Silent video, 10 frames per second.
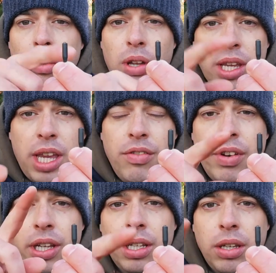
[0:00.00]
like a key
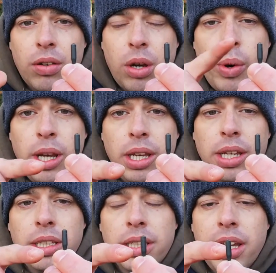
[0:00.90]
ring, like a quick
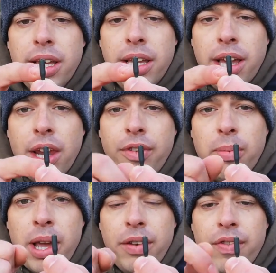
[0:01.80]
link is, and if
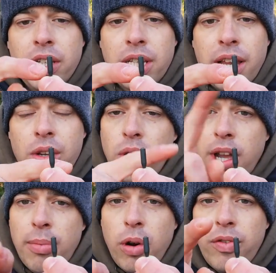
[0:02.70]
you're playing a fish, that could
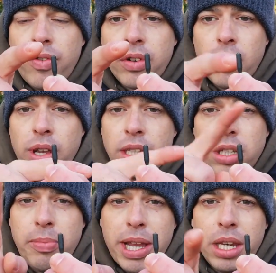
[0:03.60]
come off, could get
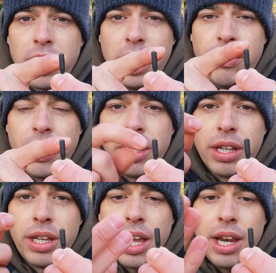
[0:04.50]
to the back of the key ring,
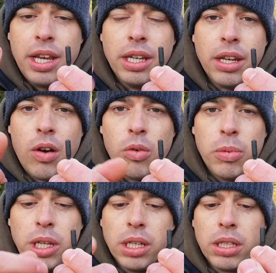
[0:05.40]
and then
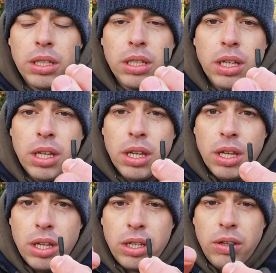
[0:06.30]
ultimately
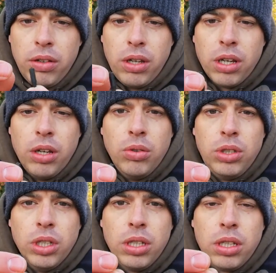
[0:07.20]
you're going to
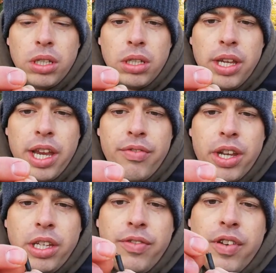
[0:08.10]
lose your hair
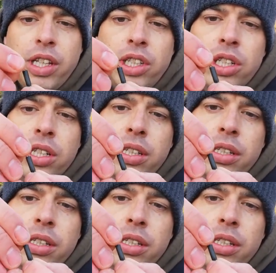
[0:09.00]
rig and your fish.